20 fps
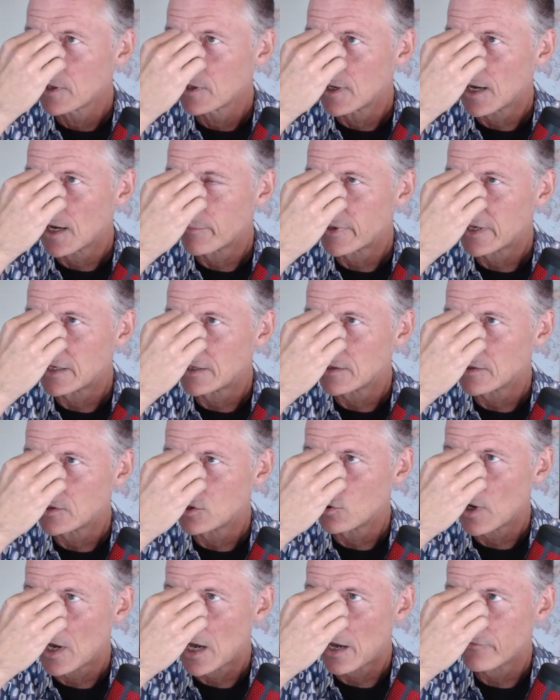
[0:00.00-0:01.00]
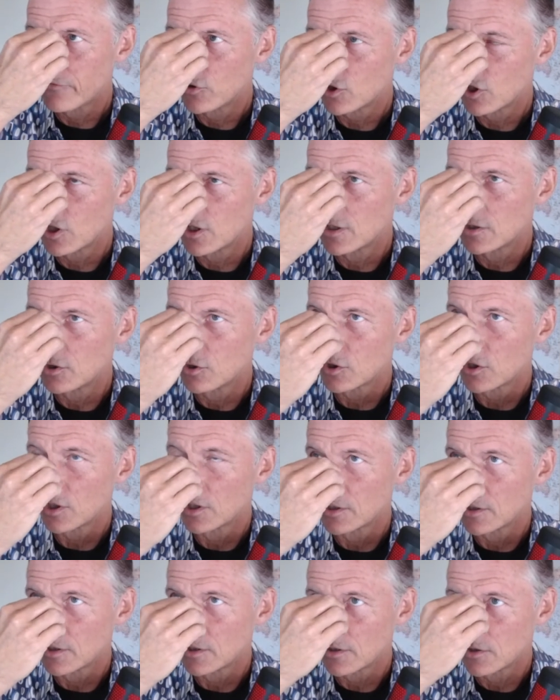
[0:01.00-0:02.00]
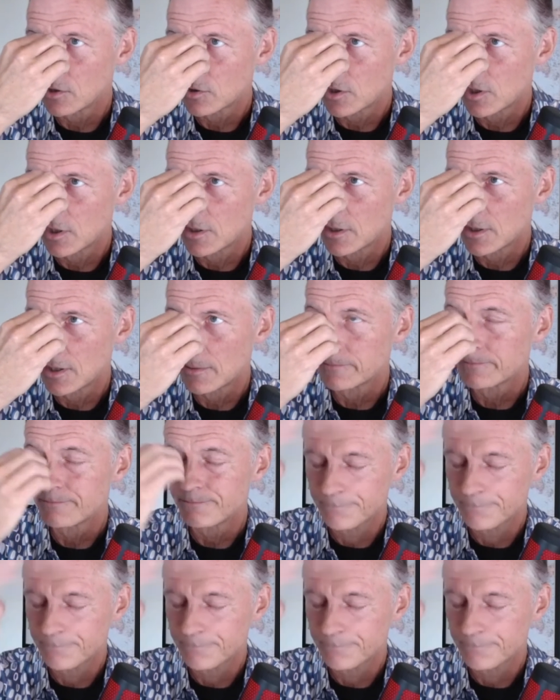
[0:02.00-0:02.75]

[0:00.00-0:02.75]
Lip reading: I mean, you can